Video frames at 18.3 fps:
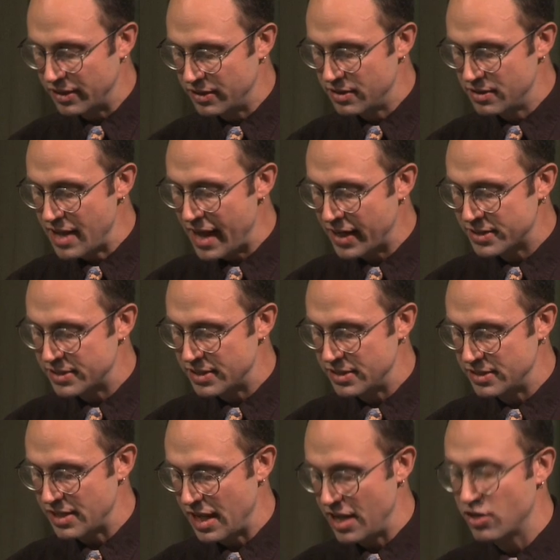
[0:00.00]
next
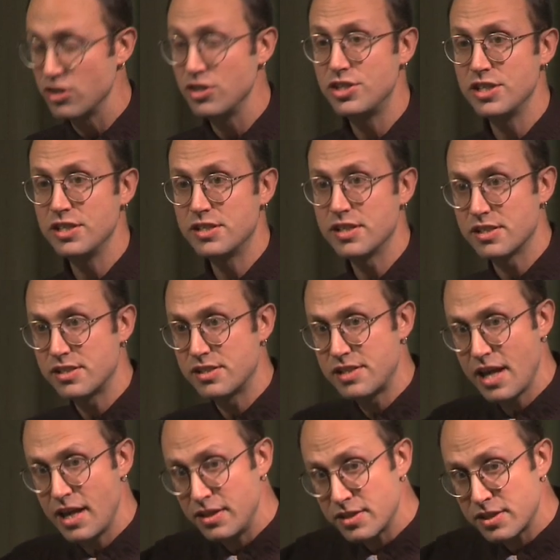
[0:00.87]
is energy
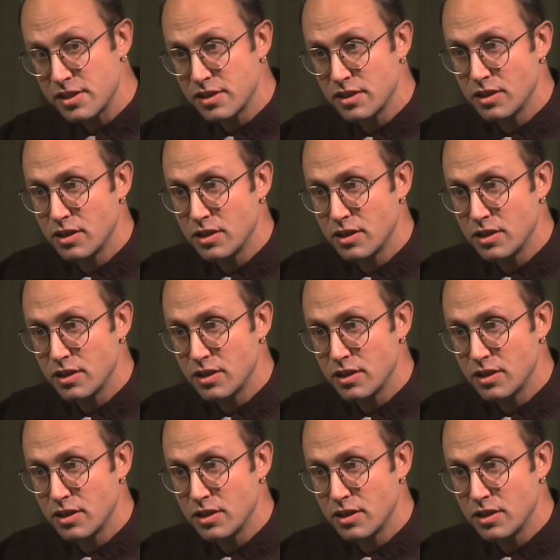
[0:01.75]
descent,